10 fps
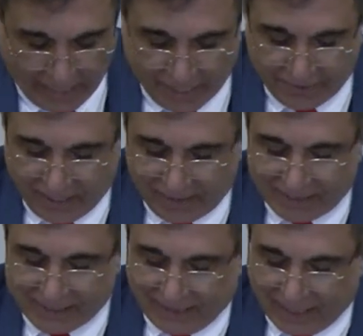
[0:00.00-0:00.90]
and then
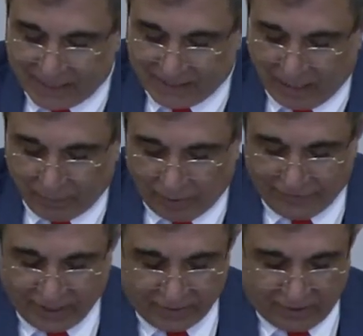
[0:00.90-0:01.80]
discuss some
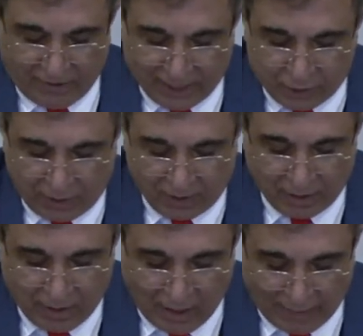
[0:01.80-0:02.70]
of the intellectual
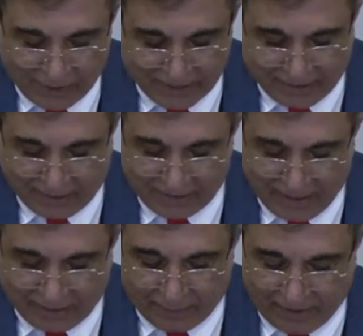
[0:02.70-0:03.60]
obstacles
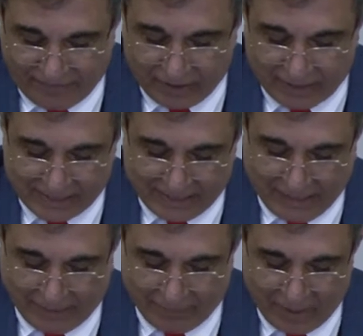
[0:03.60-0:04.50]
that prevent
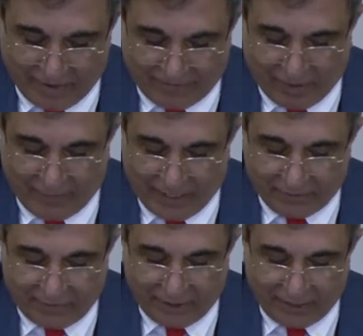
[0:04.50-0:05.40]
Islam from
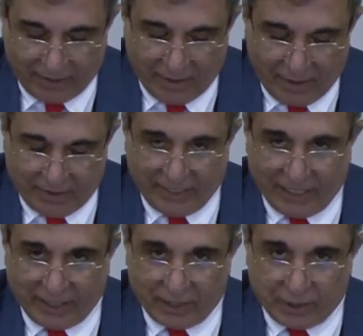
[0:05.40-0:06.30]
entering
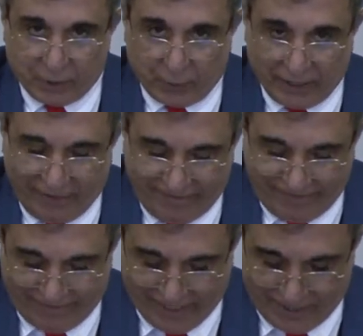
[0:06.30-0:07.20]
the
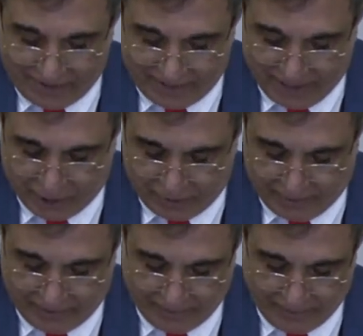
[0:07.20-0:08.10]
21st
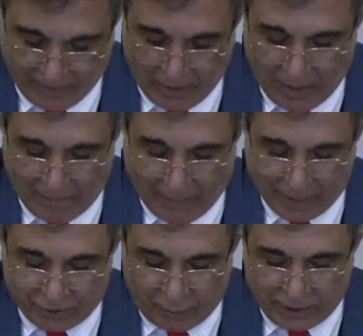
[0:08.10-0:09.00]
century.
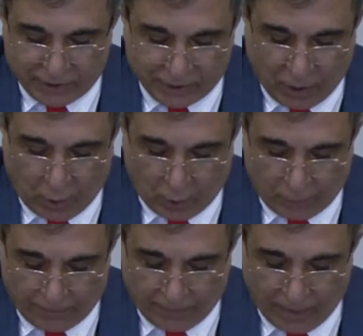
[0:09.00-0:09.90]
By doing so,